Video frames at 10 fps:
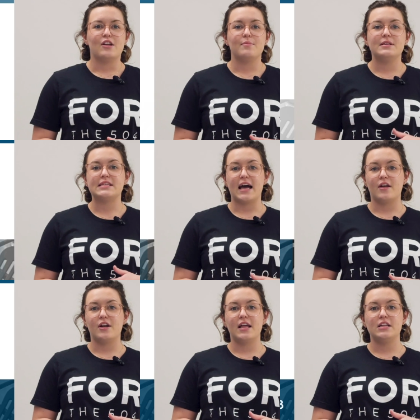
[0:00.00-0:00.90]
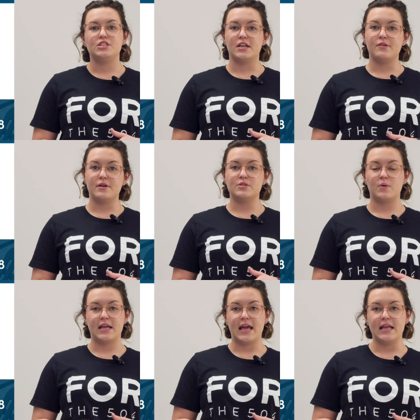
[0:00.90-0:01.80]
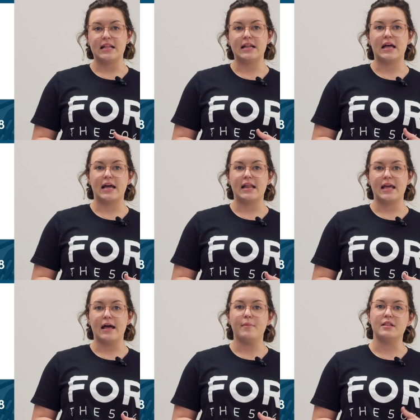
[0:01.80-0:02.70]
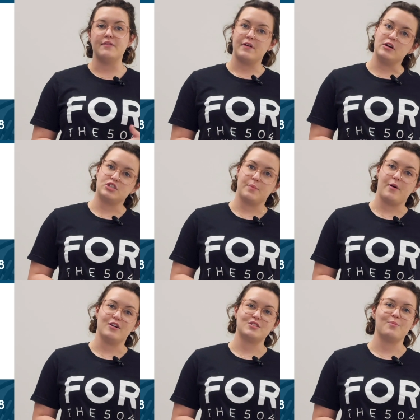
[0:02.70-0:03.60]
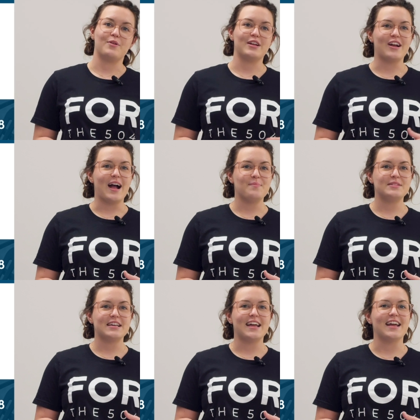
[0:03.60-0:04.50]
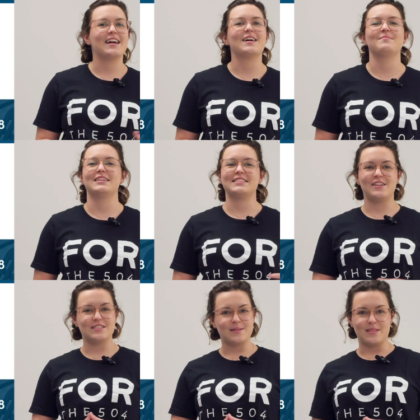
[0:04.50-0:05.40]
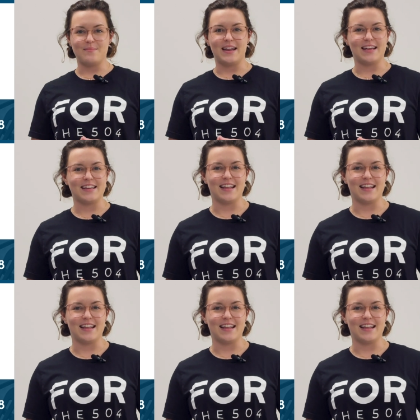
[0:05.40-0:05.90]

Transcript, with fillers: It'll be Saturday, January 28th at 9 a.m. in the Fellowship Hall, so bring your appetite and come get to know some of the men at